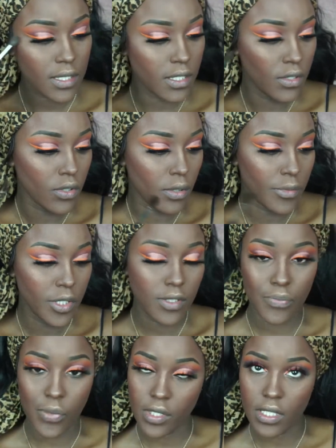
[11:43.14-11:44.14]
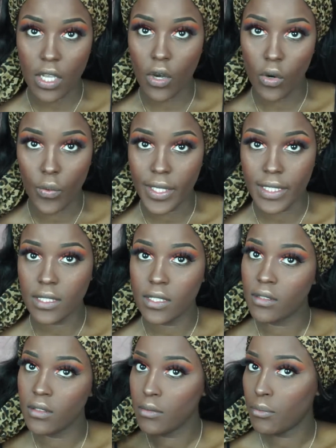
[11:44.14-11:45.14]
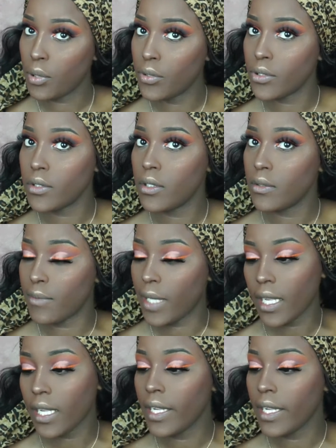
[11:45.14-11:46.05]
the normal spots I always put my